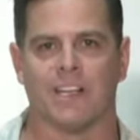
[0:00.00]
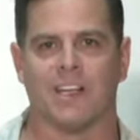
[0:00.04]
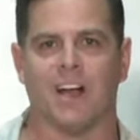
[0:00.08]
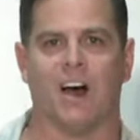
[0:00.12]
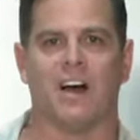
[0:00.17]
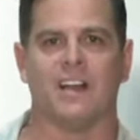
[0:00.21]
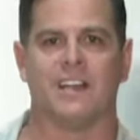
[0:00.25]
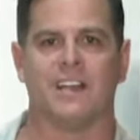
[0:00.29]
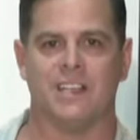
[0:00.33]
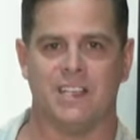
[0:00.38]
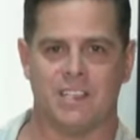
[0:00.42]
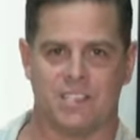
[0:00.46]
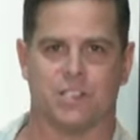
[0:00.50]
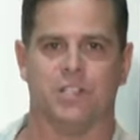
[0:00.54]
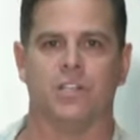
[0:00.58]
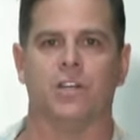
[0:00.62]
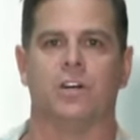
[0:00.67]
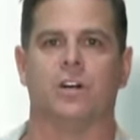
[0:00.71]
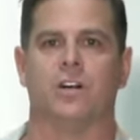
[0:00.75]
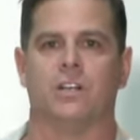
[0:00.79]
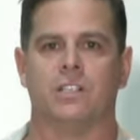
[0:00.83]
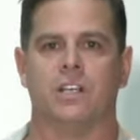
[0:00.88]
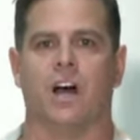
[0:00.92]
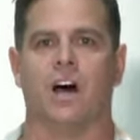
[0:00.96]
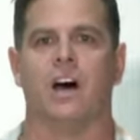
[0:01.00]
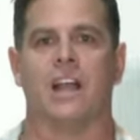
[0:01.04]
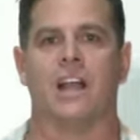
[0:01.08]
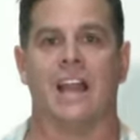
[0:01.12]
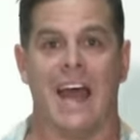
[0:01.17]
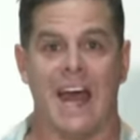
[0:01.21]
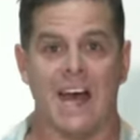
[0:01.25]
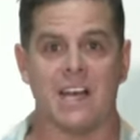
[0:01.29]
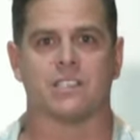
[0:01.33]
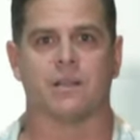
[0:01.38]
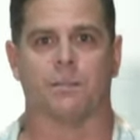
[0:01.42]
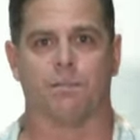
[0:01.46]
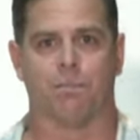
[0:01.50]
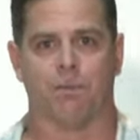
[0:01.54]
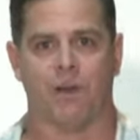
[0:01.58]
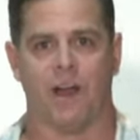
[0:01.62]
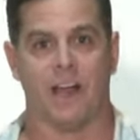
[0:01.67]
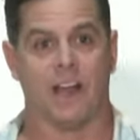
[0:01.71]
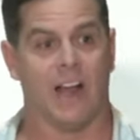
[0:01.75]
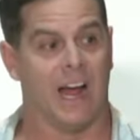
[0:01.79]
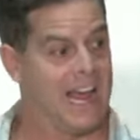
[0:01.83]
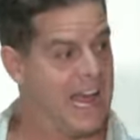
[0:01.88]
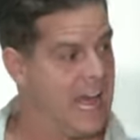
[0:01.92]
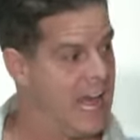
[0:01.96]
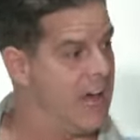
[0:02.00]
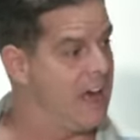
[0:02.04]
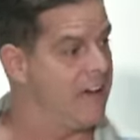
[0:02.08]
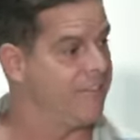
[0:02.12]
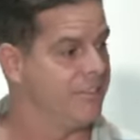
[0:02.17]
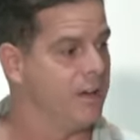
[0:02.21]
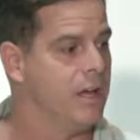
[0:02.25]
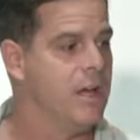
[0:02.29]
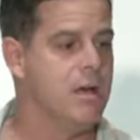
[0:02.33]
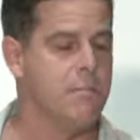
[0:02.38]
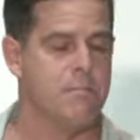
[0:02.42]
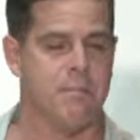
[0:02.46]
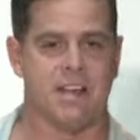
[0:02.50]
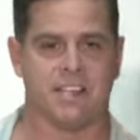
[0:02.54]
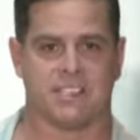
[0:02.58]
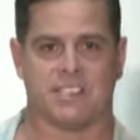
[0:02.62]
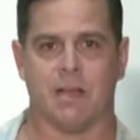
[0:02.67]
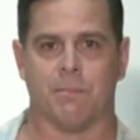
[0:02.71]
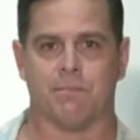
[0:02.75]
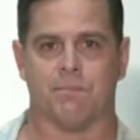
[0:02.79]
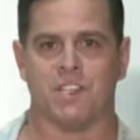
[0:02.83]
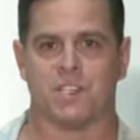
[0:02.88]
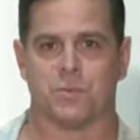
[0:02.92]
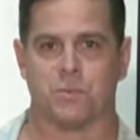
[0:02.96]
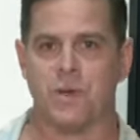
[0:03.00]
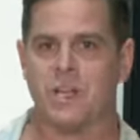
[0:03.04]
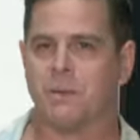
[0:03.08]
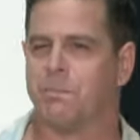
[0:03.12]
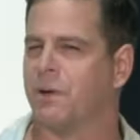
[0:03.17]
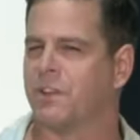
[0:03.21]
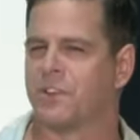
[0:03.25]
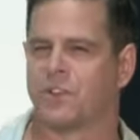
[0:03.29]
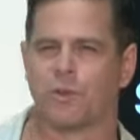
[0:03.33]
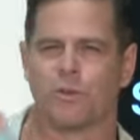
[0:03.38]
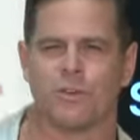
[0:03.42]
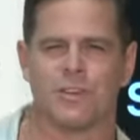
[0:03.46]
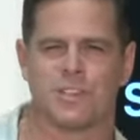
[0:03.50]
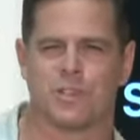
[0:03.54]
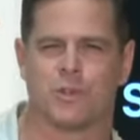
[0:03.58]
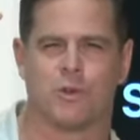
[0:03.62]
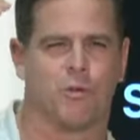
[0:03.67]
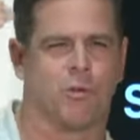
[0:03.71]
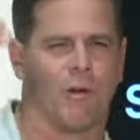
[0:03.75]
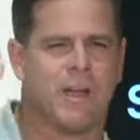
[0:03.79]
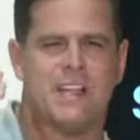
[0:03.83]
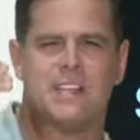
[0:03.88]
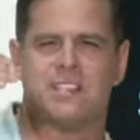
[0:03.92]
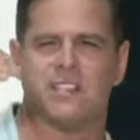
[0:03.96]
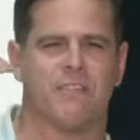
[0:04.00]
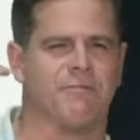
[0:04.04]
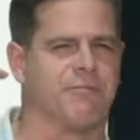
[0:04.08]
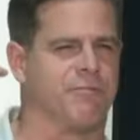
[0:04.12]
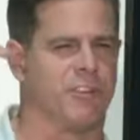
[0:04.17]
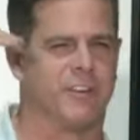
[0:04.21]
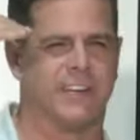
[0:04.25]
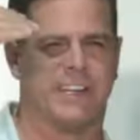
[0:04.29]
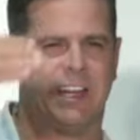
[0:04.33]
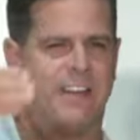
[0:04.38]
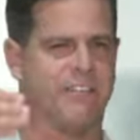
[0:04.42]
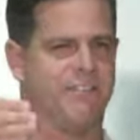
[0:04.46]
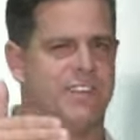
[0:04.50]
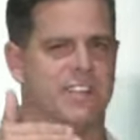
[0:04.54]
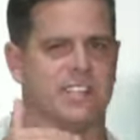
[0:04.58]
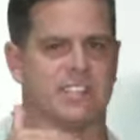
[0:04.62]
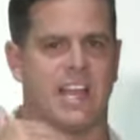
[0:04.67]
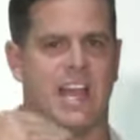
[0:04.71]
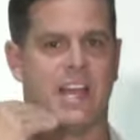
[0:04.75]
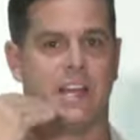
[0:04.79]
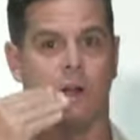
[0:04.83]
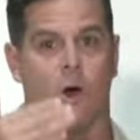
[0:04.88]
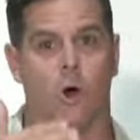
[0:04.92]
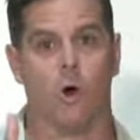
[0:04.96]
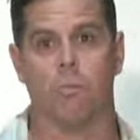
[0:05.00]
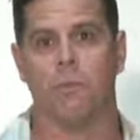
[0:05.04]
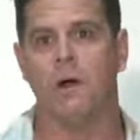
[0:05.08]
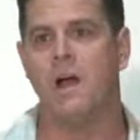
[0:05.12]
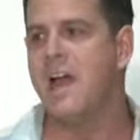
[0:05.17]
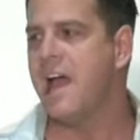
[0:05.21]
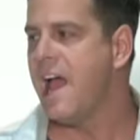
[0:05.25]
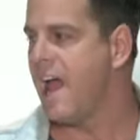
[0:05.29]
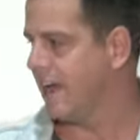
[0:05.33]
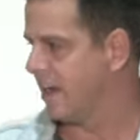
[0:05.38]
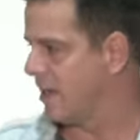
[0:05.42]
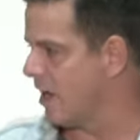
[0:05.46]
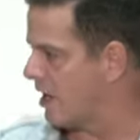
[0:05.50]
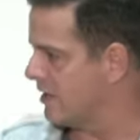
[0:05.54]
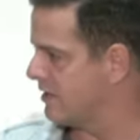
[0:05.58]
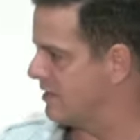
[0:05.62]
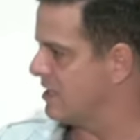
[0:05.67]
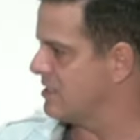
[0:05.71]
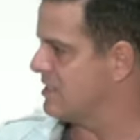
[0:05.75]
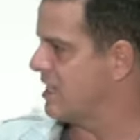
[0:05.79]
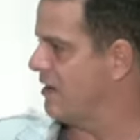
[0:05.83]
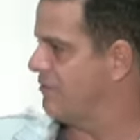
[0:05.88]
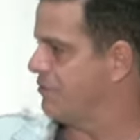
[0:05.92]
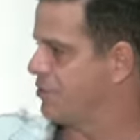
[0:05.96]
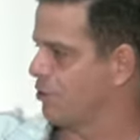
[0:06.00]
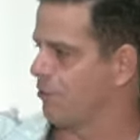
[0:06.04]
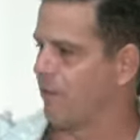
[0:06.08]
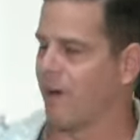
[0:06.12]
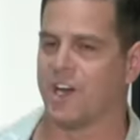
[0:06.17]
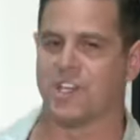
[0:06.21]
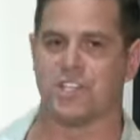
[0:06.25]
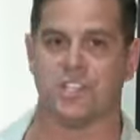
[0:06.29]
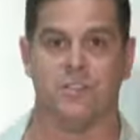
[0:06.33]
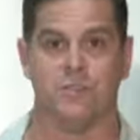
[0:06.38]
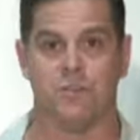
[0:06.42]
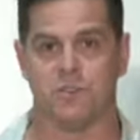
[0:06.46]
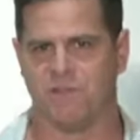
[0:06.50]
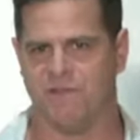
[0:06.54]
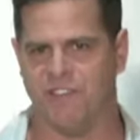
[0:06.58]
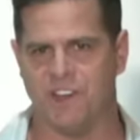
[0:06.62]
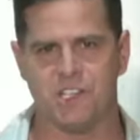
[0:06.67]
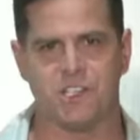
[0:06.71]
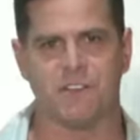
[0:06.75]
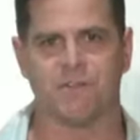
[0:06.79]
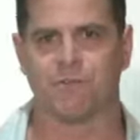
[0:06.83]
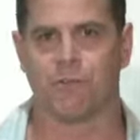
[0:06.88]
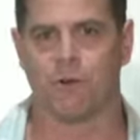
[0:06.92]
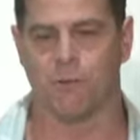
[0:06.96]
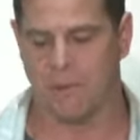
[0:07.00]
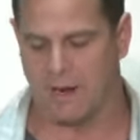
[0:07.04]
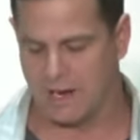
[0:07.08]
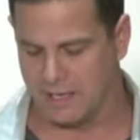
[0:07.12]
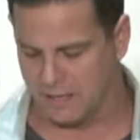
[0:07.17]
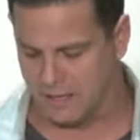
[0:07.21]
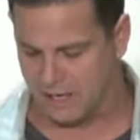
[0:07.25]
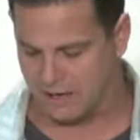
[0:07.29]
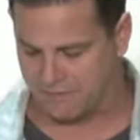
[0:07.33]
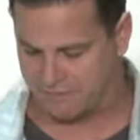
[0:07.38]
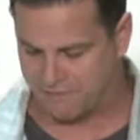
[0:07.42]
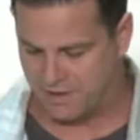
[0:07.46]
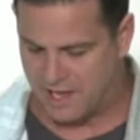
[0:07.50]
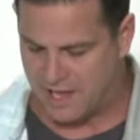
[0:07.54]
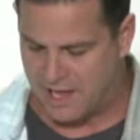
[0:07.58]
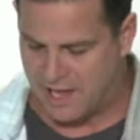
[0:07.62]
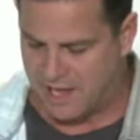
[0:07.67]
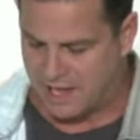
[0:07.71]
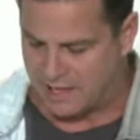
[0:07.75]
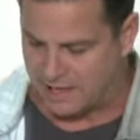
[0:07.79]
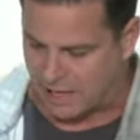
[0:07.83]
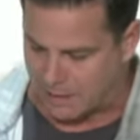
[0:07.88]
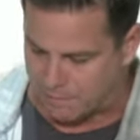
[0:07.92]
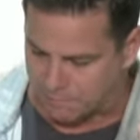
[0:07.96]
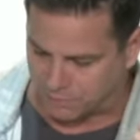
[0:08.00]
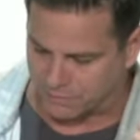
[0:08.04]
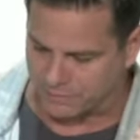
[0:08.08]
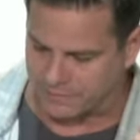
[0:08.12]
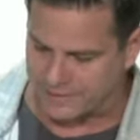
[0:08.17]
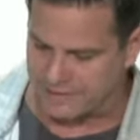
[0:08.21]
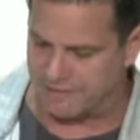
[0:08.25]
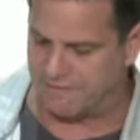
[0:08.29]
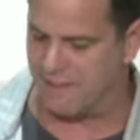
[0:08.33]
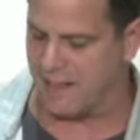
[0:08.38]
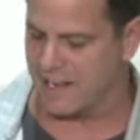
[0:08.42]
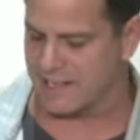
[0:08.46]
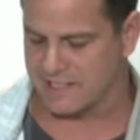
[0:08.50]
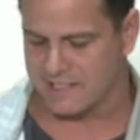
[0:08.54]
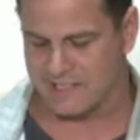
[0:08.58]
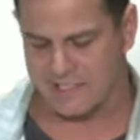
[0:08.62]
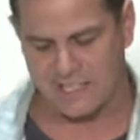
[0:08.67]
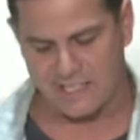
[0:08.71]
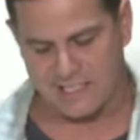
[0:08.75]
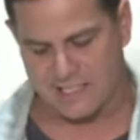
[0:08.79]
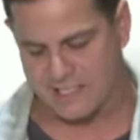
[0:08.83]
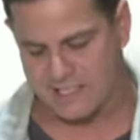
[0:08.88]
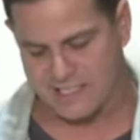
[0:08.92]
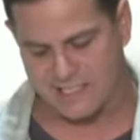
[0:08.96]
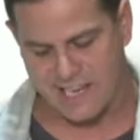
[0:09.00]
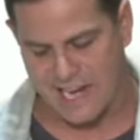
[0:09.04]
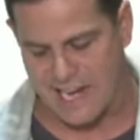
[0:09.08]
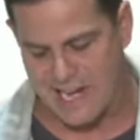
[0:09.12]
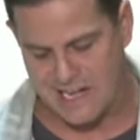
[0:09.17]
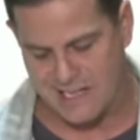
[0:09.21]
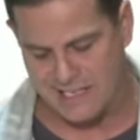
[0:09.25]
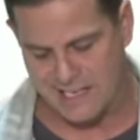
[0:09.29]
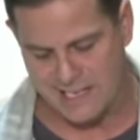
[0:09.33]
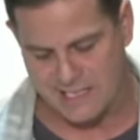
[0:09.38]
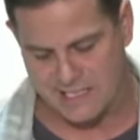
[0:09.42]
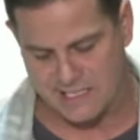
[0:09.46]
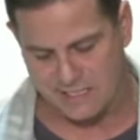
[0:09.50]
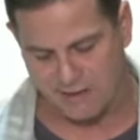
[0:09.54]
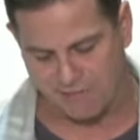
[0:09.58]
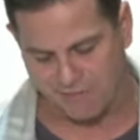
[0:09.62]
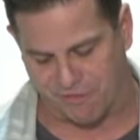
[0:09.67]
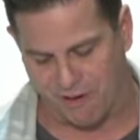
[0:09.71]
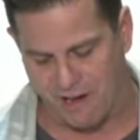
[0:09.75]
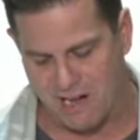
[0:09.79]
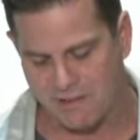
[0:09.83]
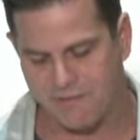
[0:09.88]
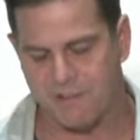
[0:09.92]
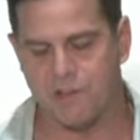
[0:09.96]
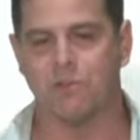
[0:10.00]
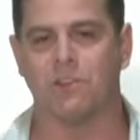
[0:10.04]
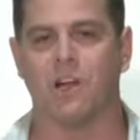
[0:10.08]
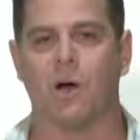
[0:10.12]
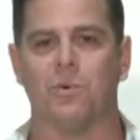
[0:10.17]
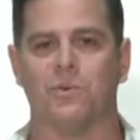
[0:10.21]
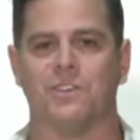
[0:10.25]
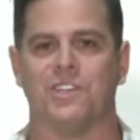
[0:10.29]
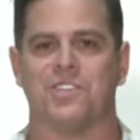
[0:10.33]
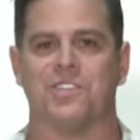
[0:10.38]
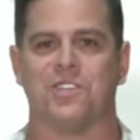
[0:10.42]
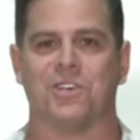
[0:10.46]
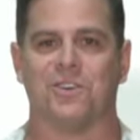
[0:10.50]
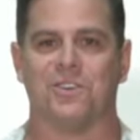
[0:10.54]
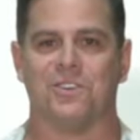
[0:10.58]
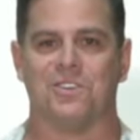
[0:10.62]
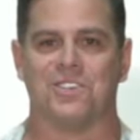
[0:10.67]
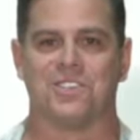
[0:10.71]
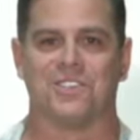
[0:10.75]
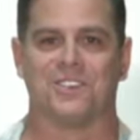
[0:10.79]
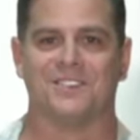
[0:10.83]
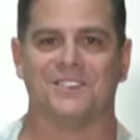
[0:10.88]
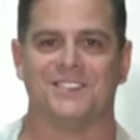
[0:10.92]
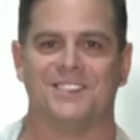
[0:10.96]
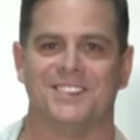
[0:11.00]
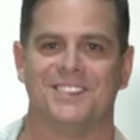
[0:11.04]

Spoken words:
God is good. God has a plan. I have messed up this week, but there is grace and forgiveness and hope. And God does have direction. There's vision for my life. And I believe that. Listen, Satan isn't afraid of you going to church.